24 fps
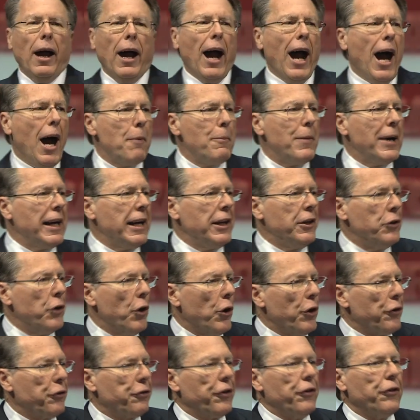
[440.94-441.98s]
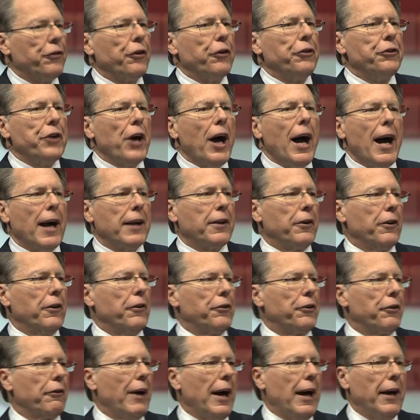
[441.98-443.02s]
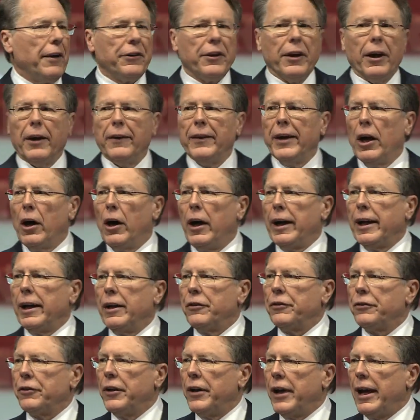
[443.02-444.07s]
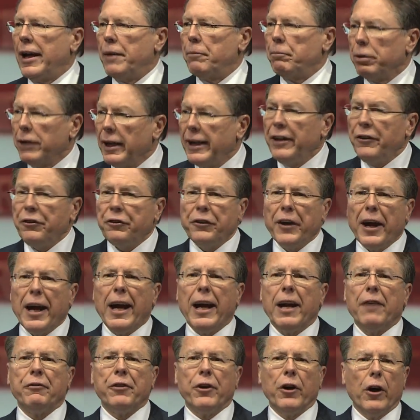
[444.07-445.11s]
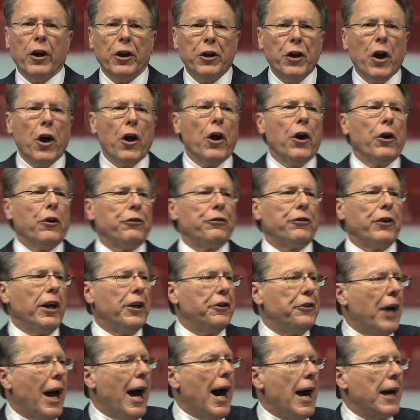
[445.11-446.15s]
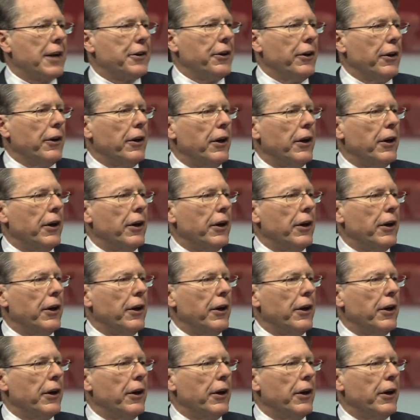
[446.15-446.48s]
How many nurses or doctors are out there in the audience today? Please stand if you're a nurse, a doctor,